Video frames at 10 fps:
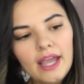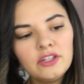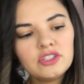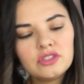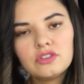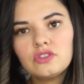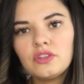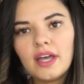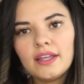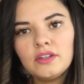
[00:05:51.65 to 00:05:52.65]
you just
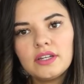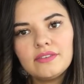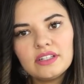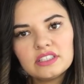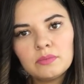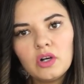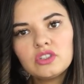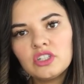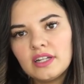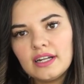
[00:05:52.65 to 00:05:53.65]
do that, you give it a small
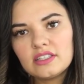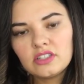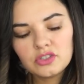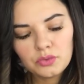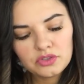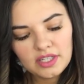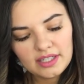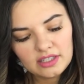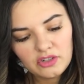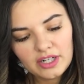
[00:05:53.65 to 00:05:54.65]
turn, and it starts
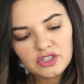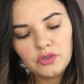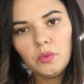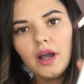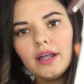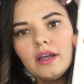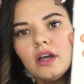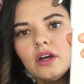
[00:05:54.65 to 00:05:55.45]
rotating in the direction you want.